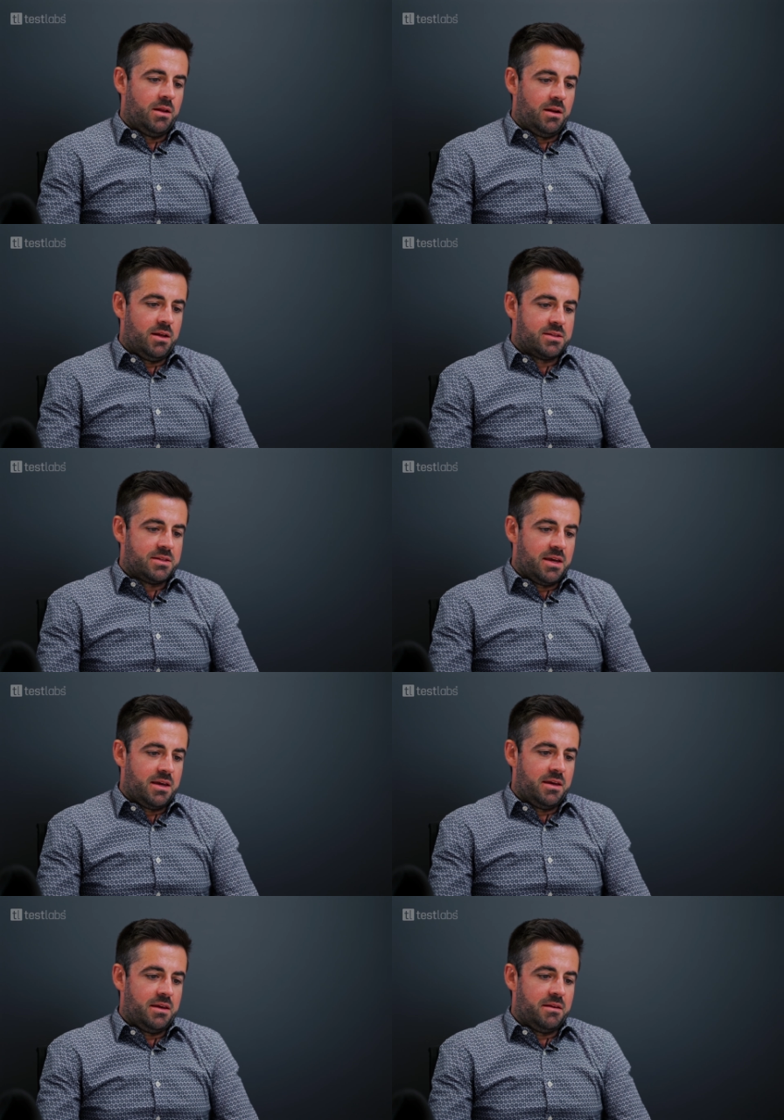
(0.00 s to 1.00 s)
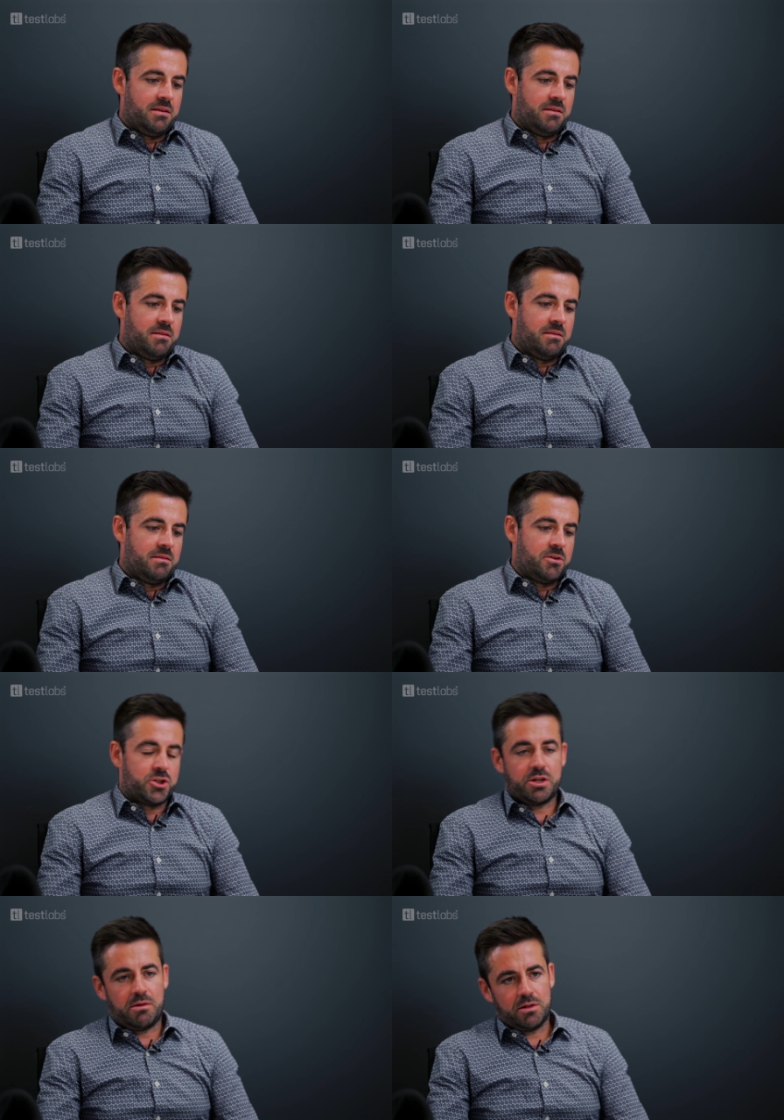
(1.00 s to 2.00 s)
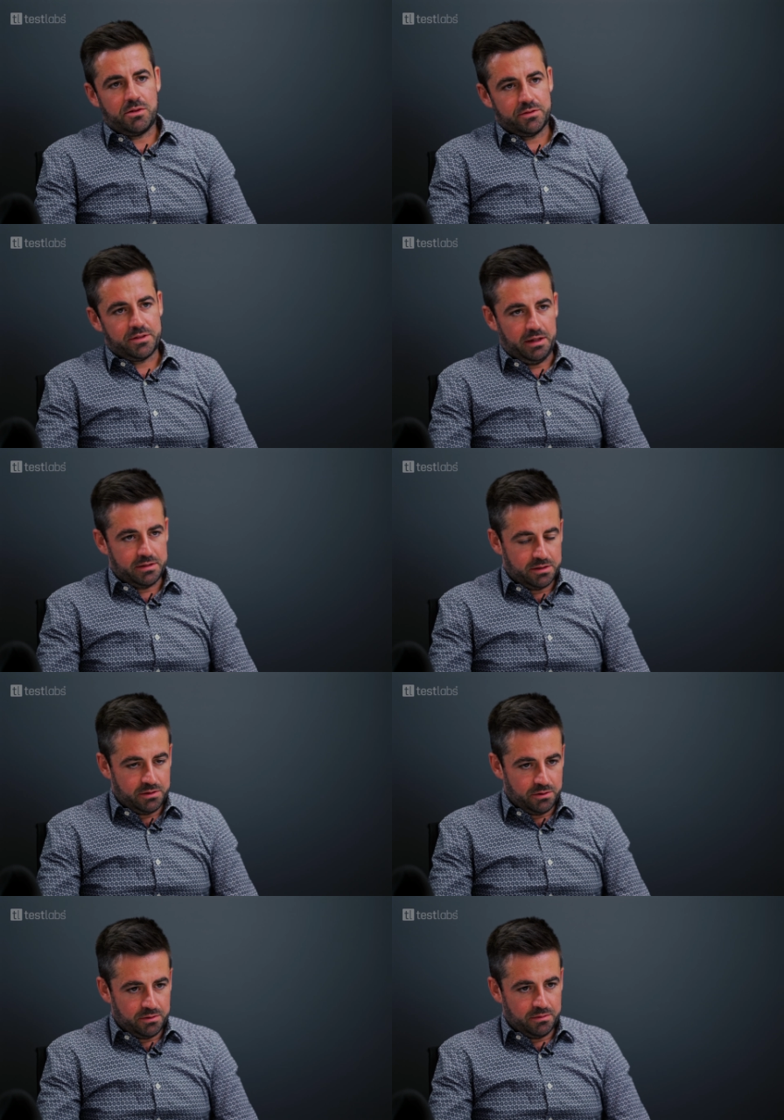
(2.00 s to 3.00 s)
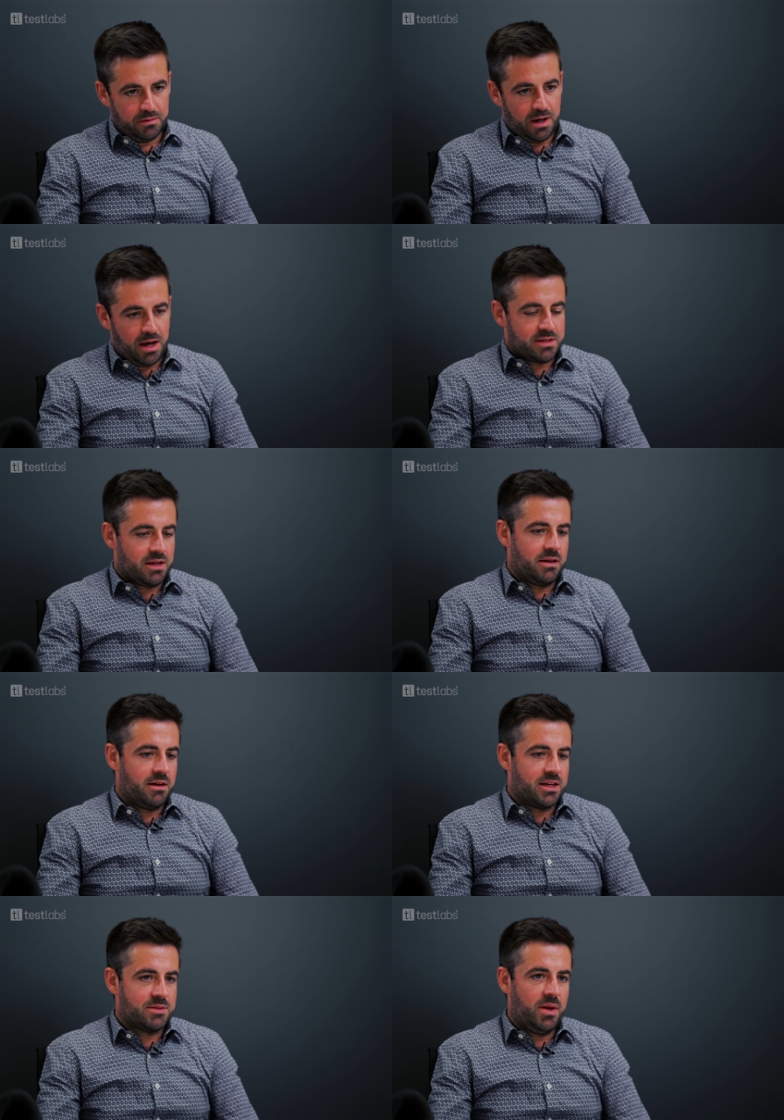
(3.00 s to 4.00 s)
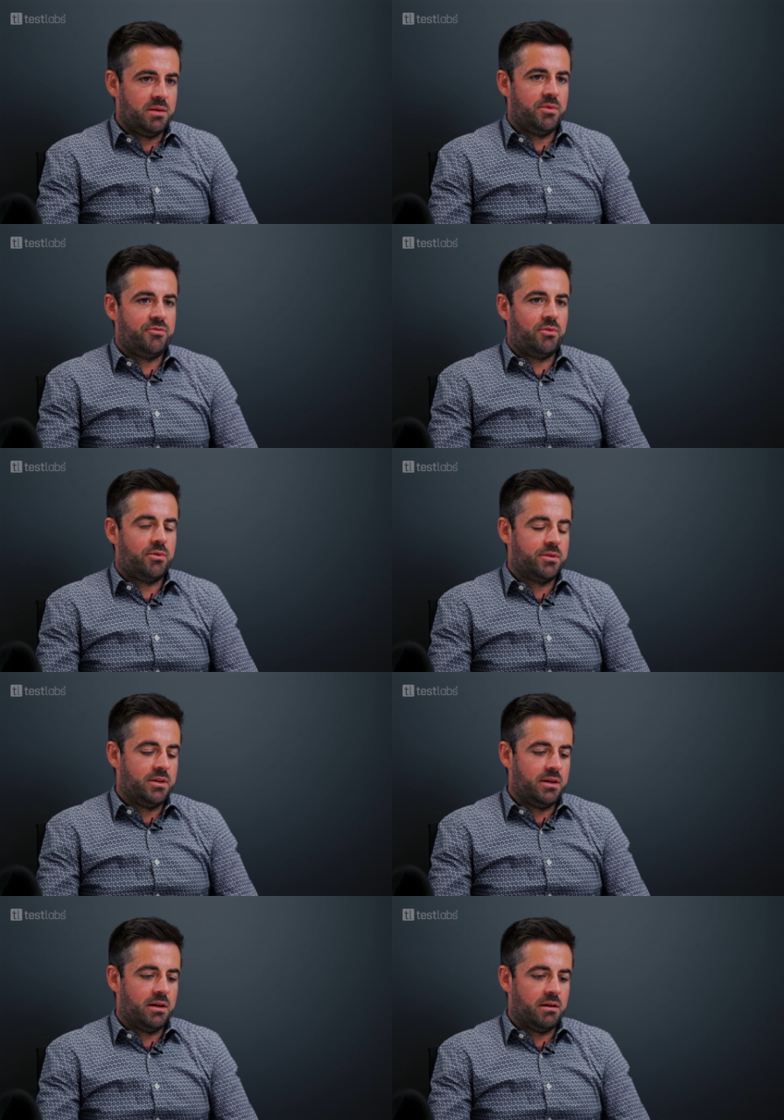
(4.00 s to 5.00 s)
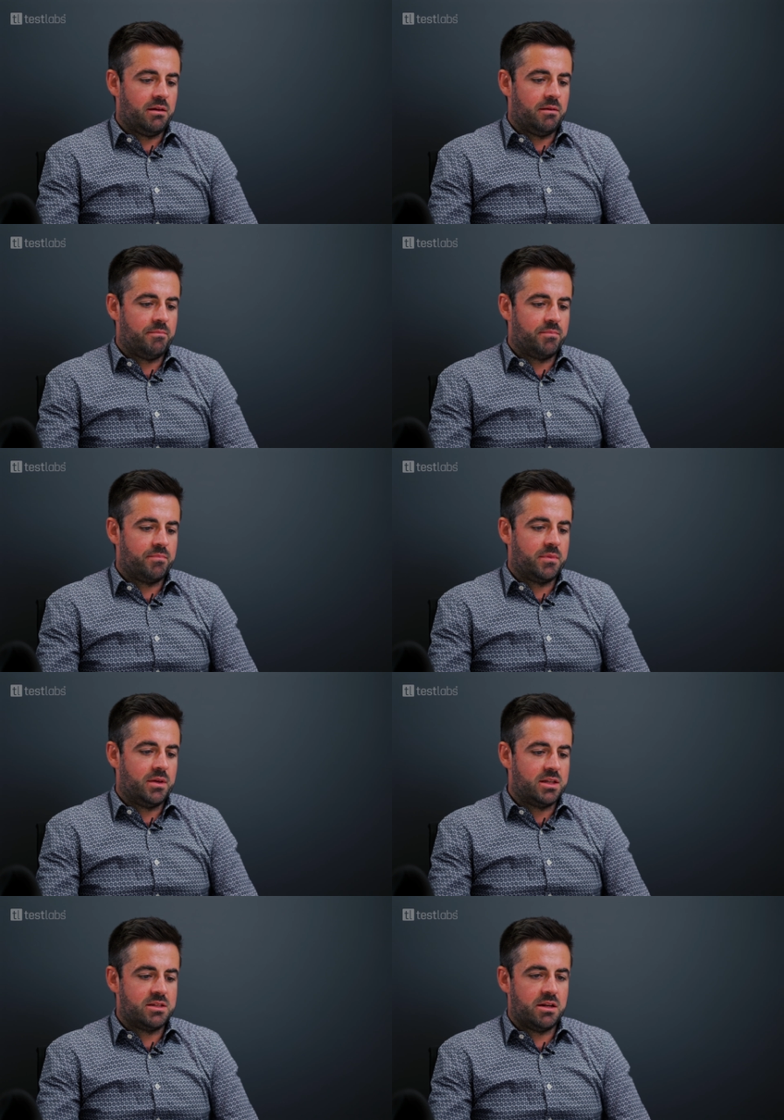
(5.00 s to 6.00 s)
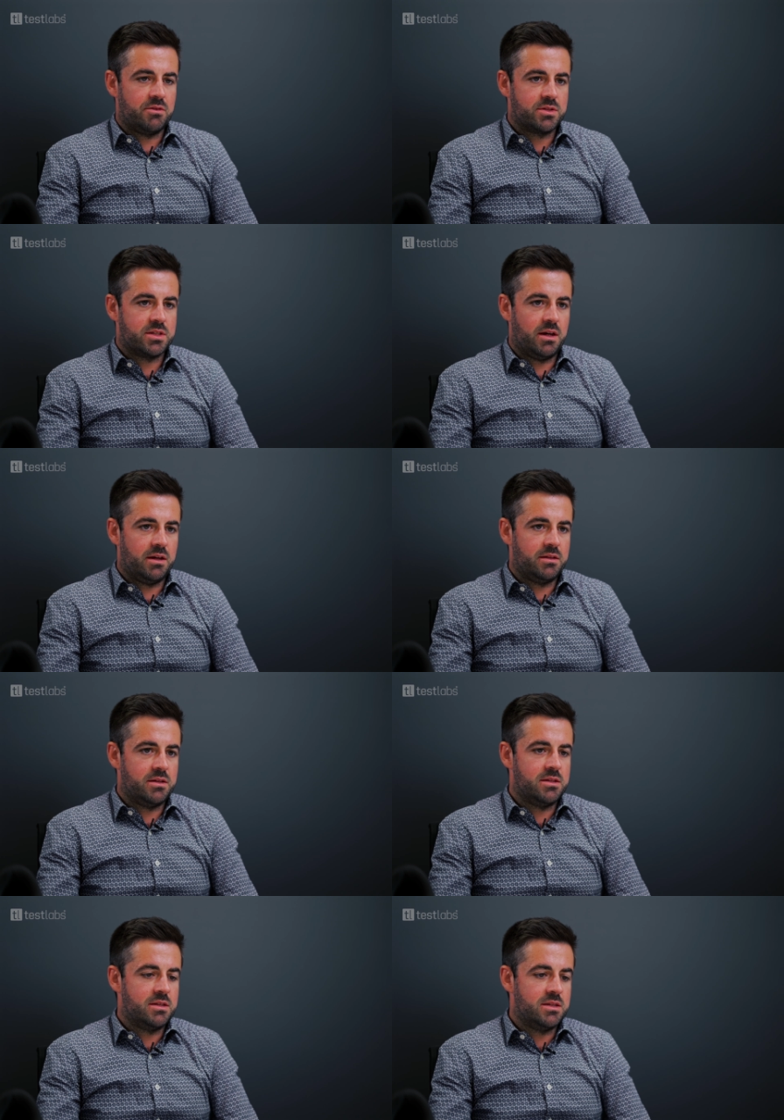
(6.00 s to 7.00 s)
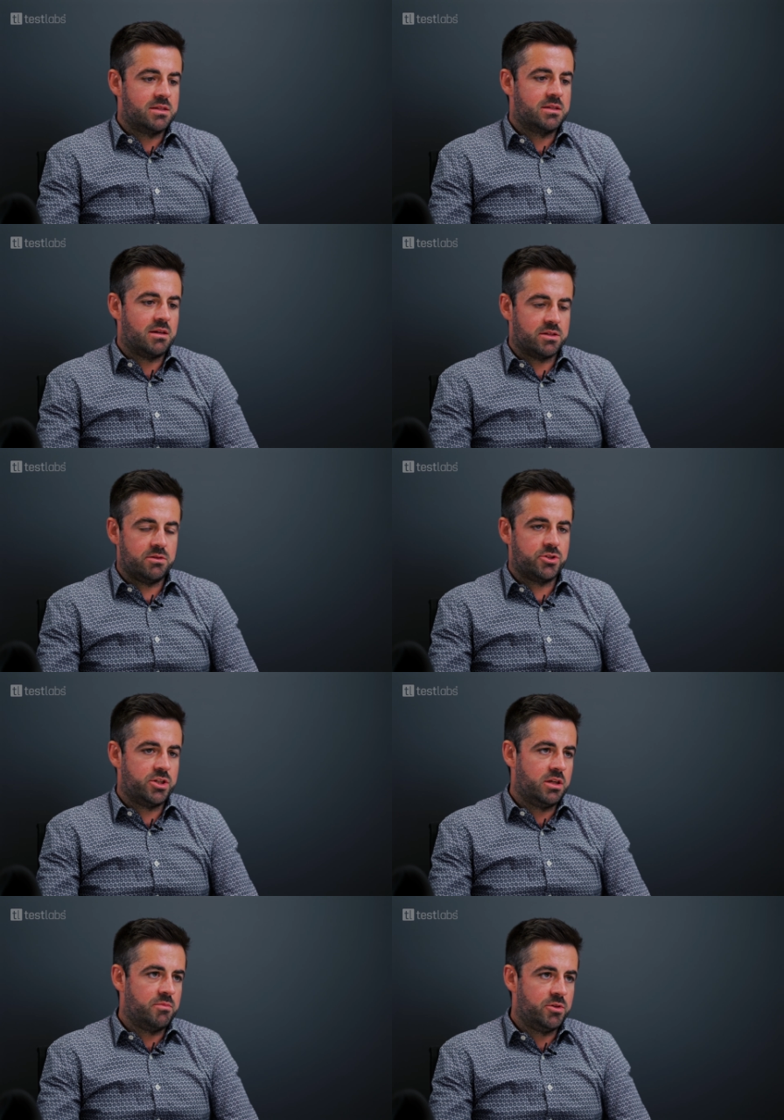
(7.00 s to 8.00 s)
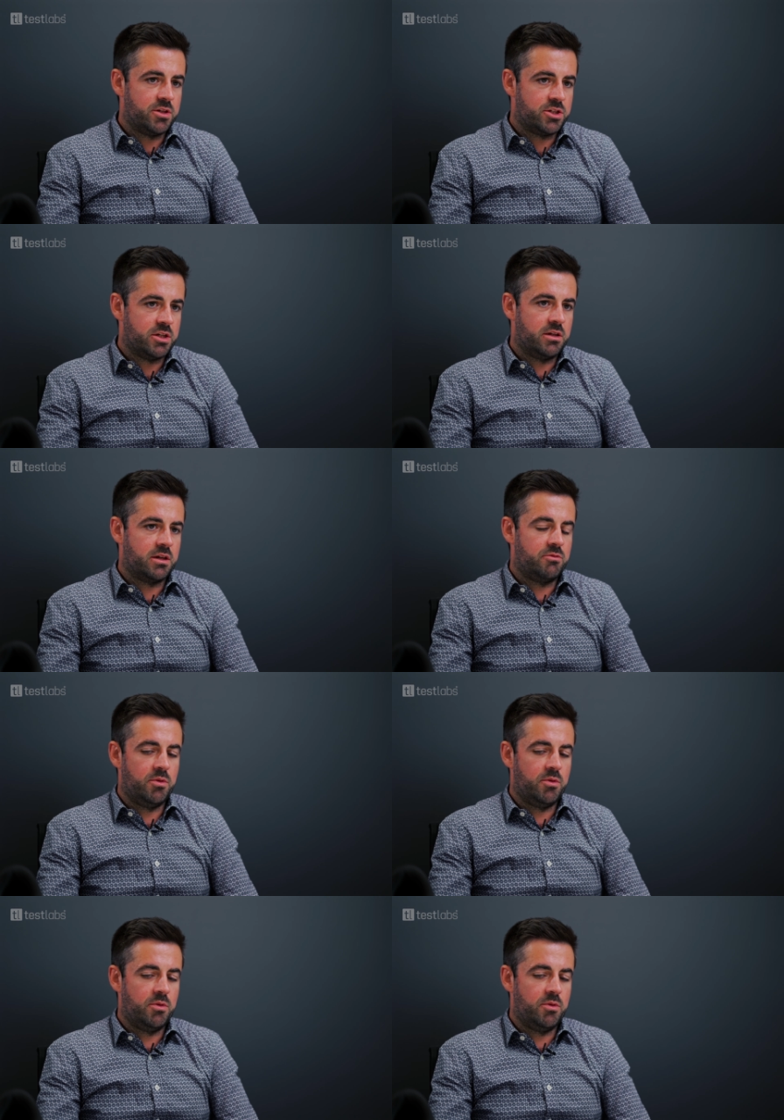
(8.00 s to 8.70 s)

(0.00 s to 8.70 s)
let's say, the general context. So as I explained before, the ethylene oxide is carcinogenic, mutagenic, and